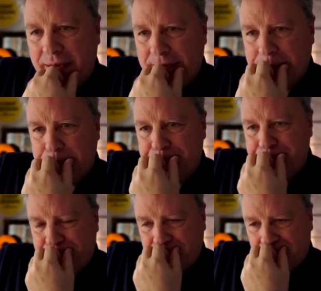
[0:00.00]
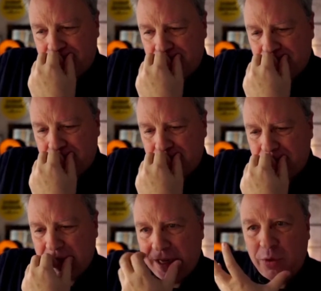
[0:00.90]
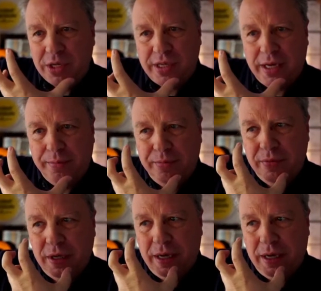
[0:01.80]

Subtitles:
there was a